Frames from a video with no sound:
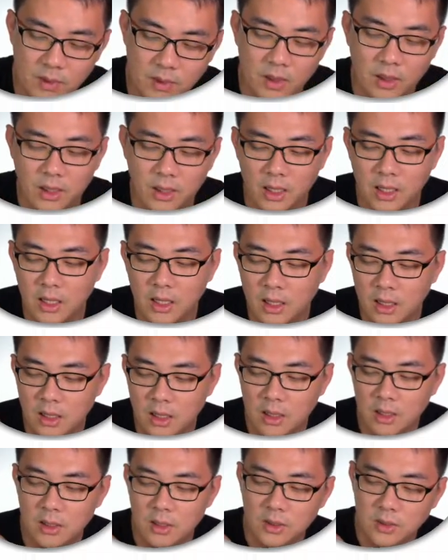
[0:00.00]
Okay,
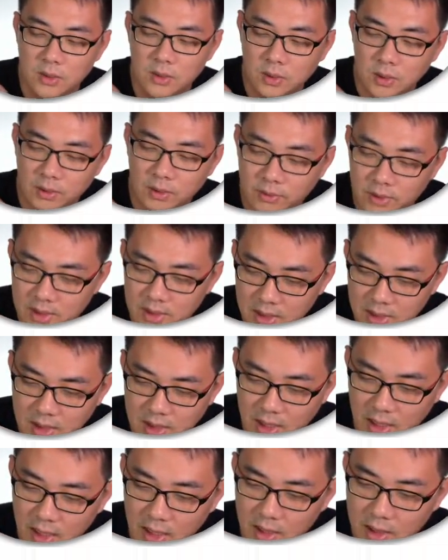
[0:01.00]
so if this is
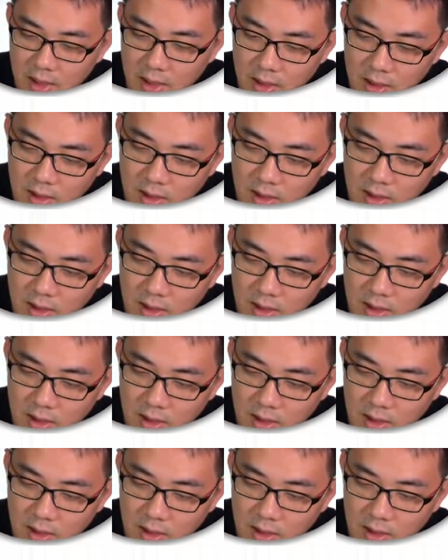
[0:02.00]
k,